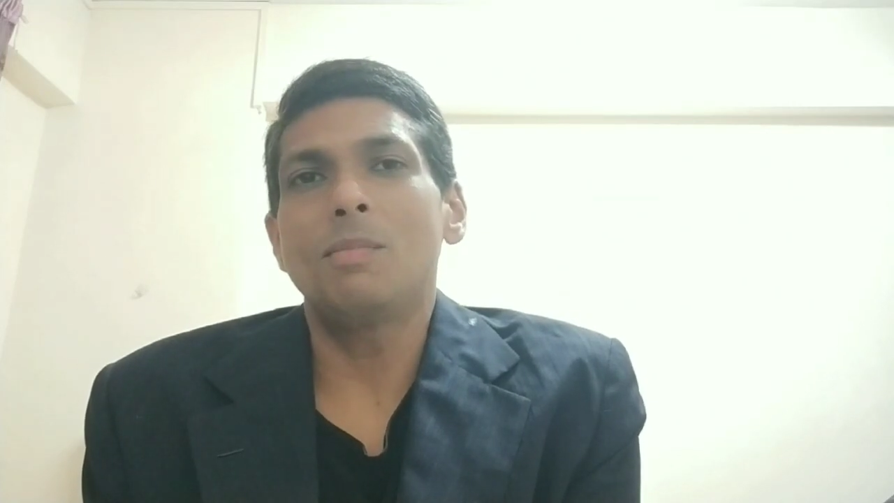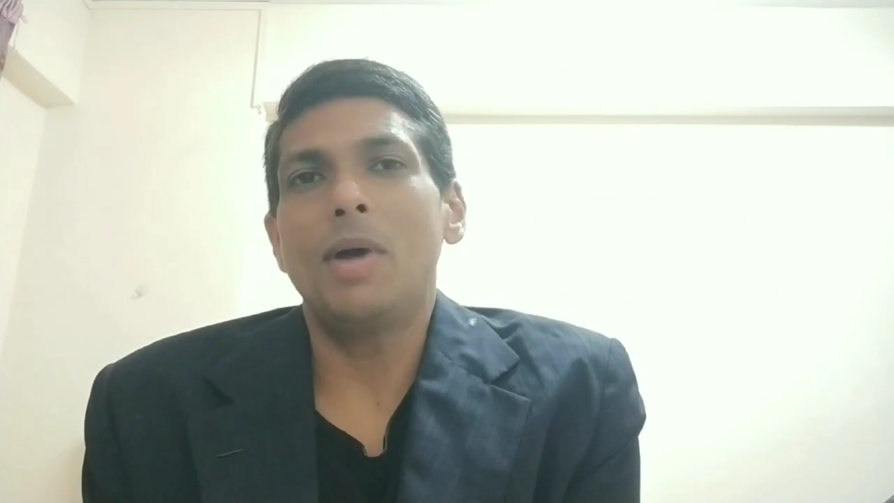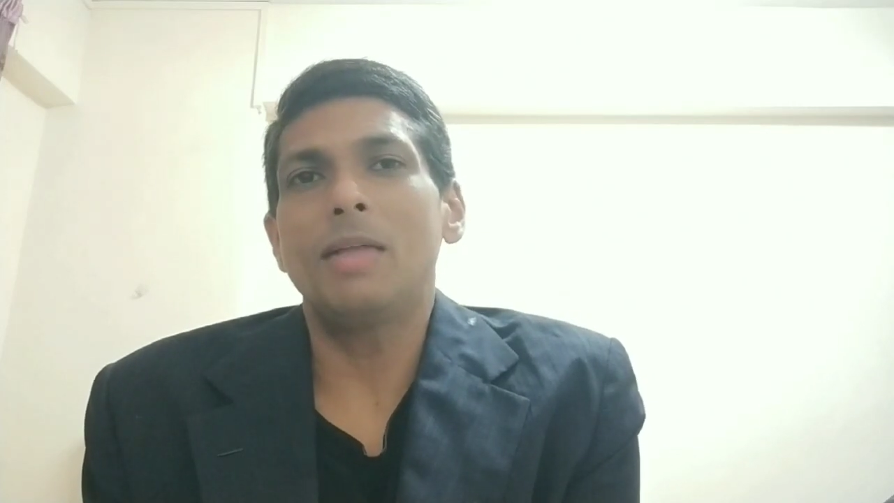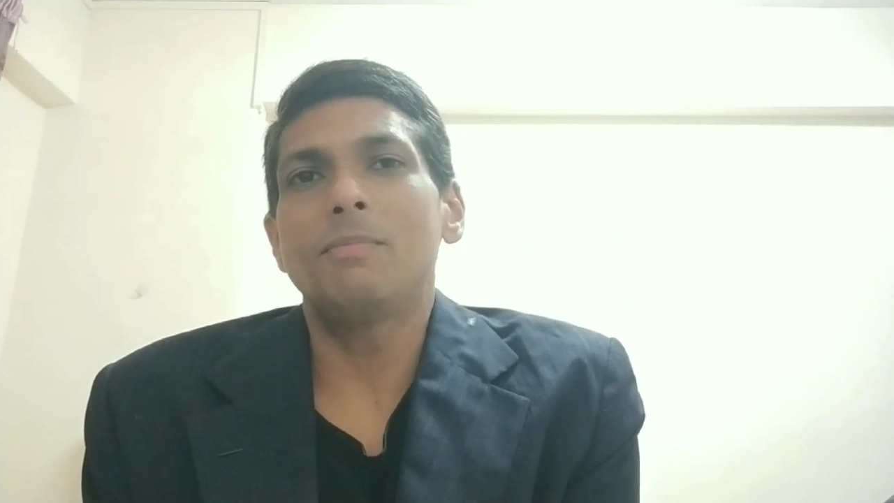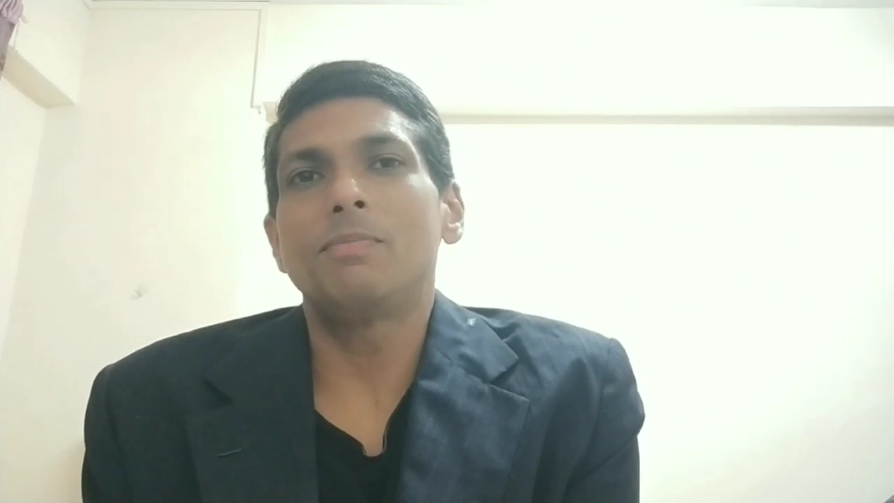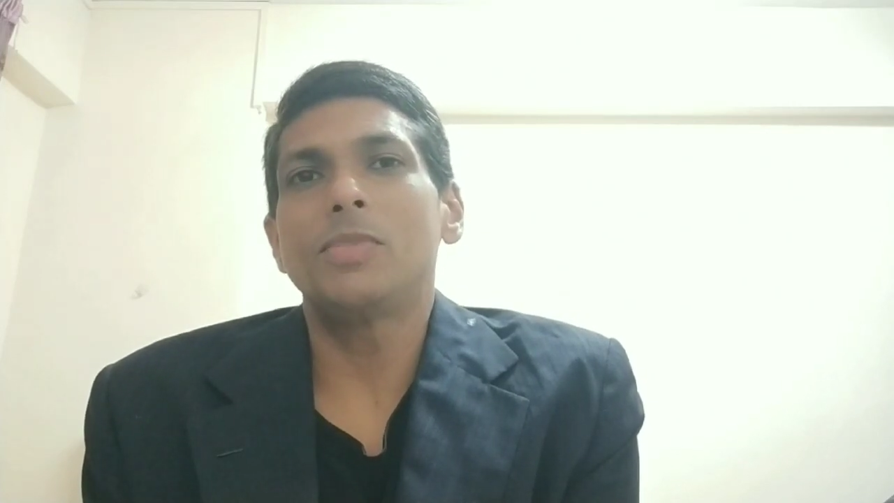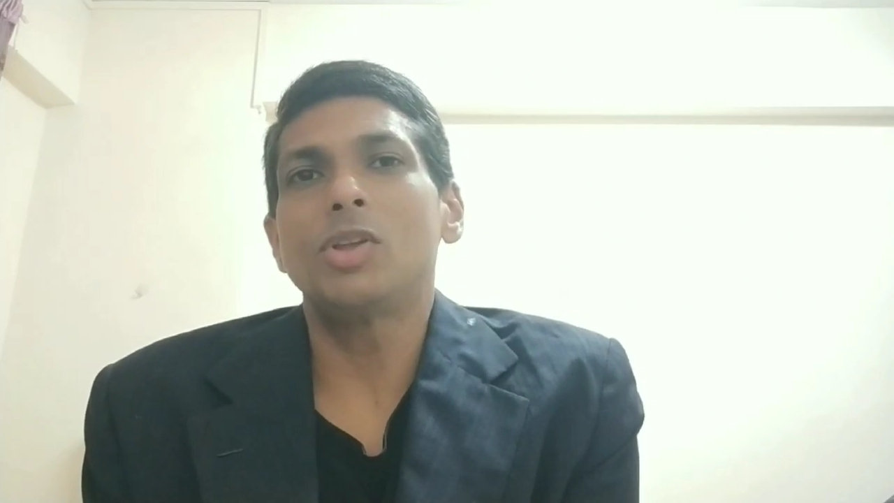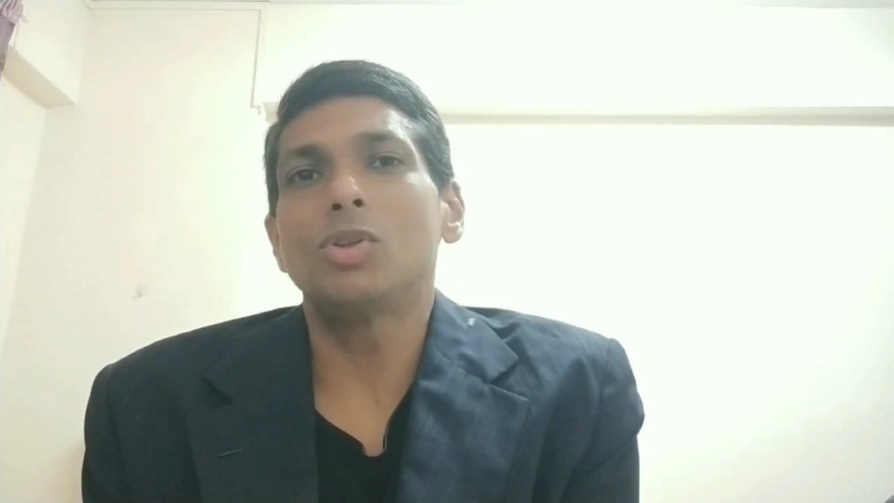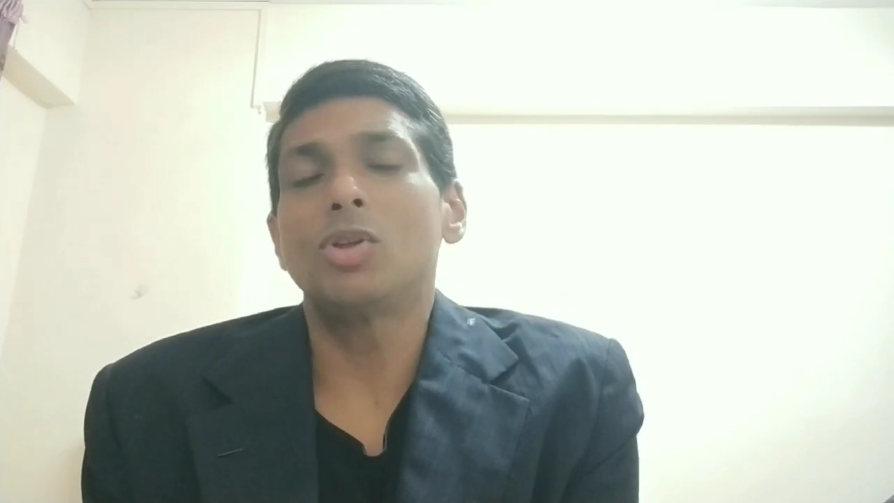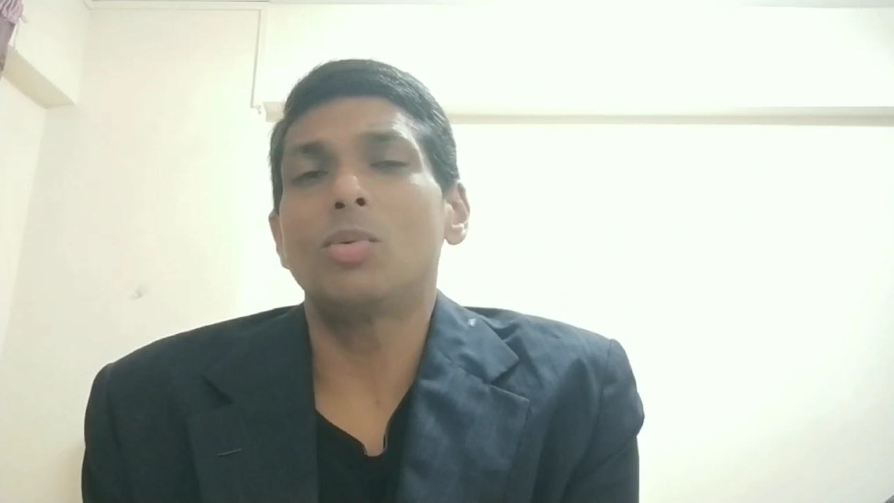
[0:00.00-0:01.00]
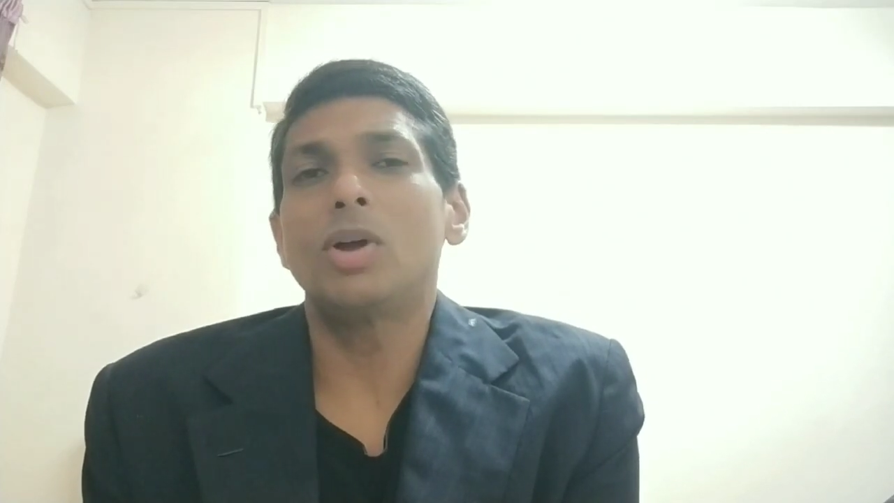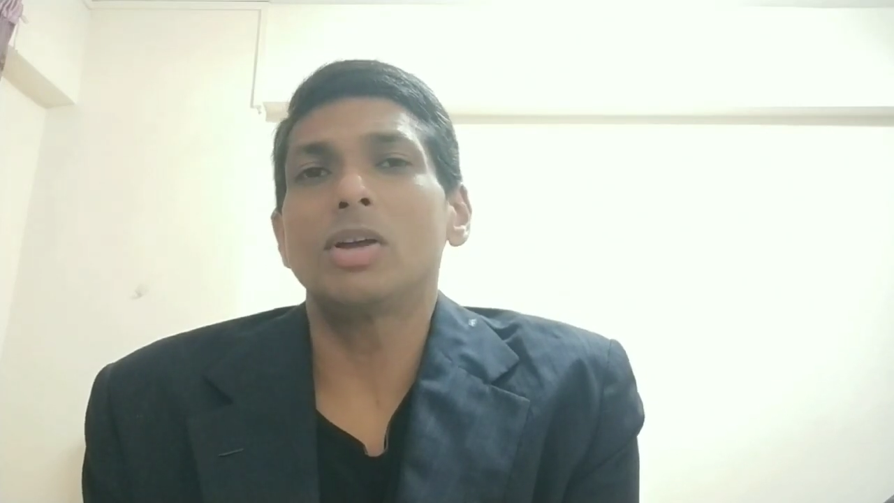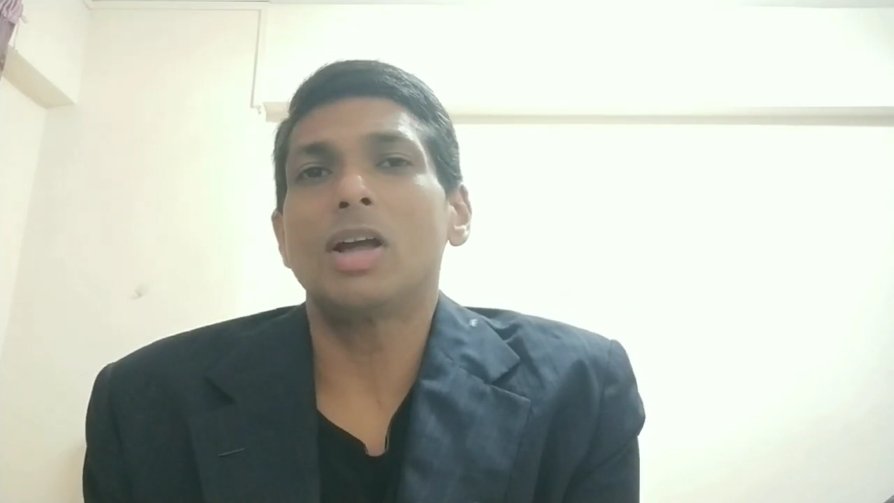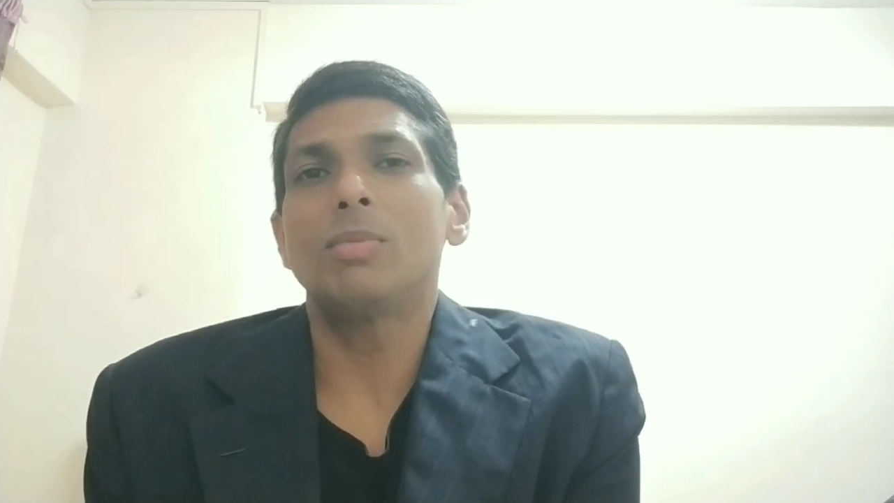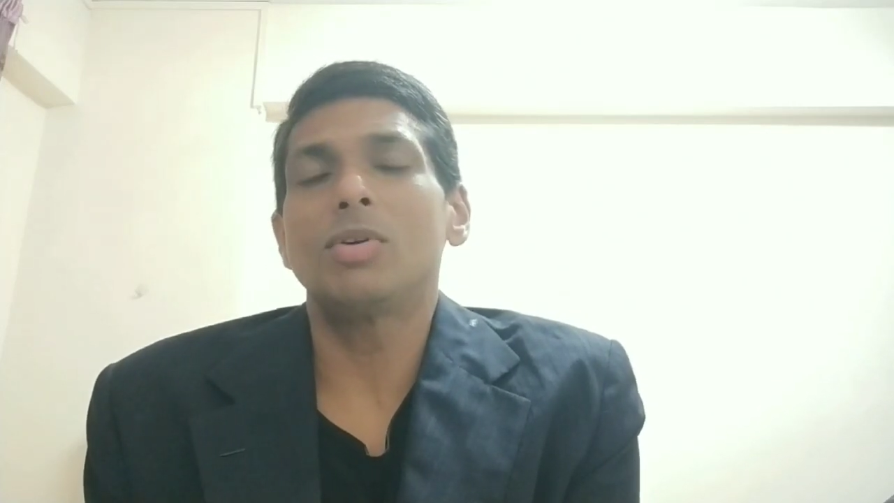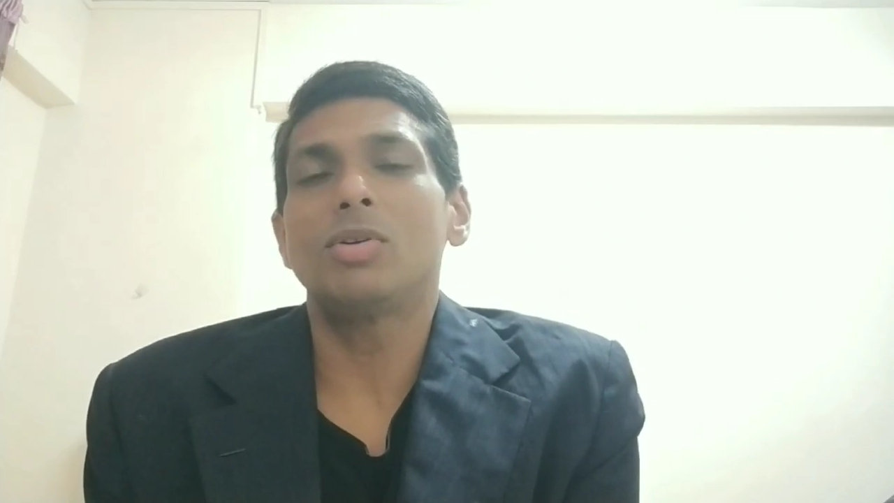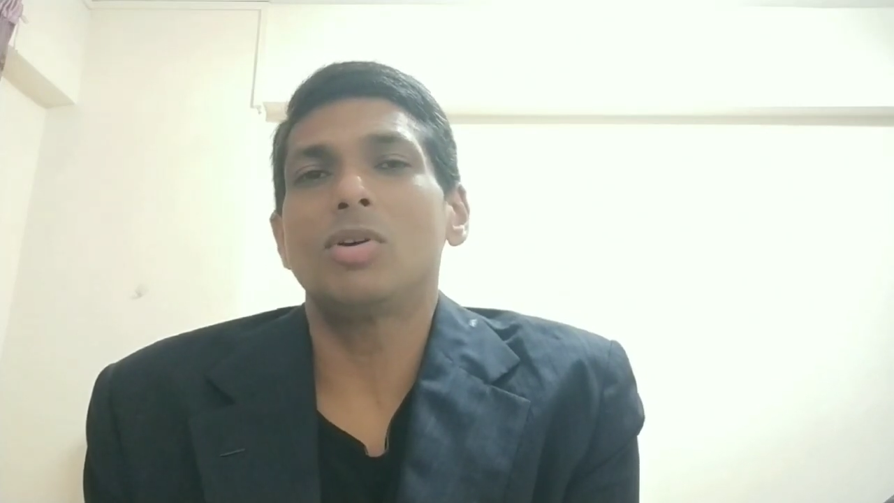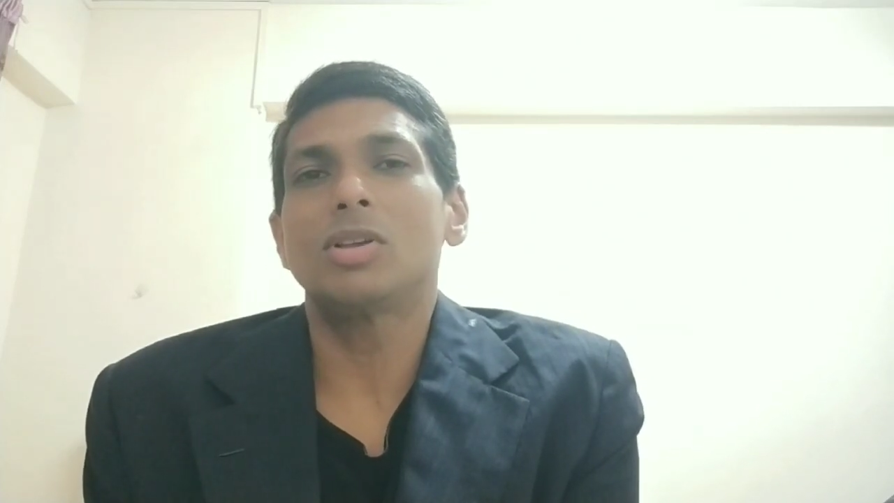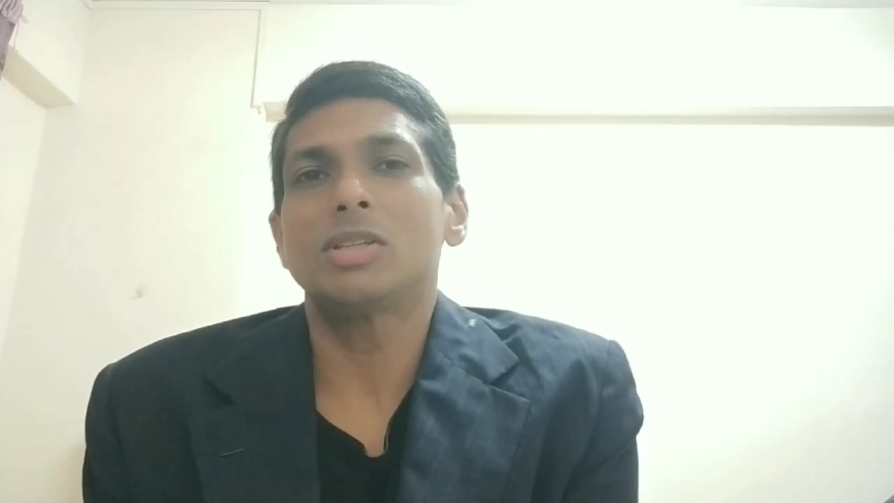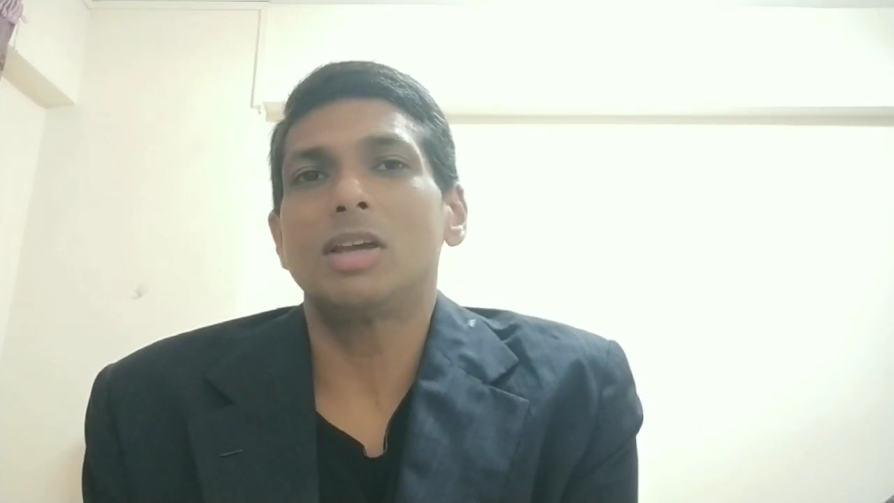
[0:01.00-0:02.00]
but you do not want to come
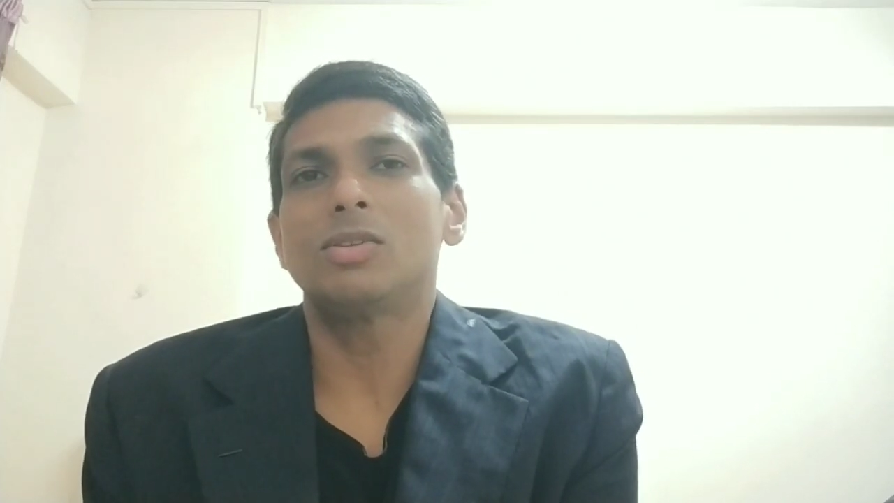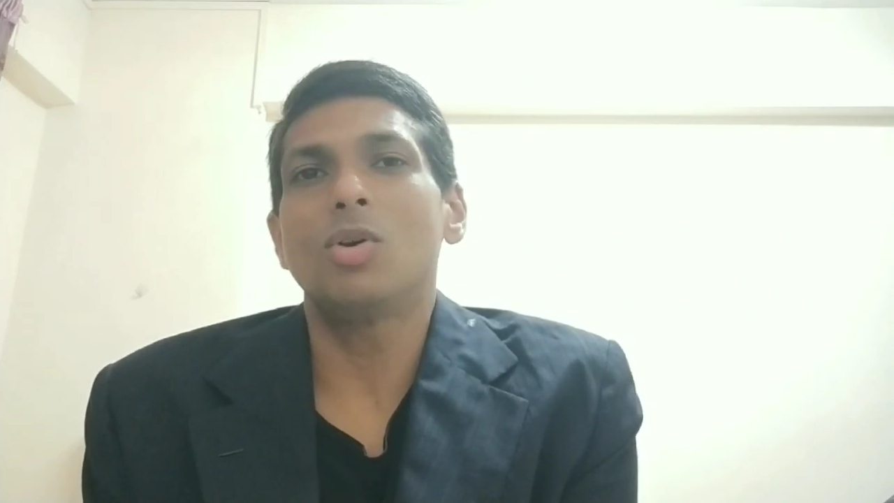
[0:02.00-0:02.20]
across as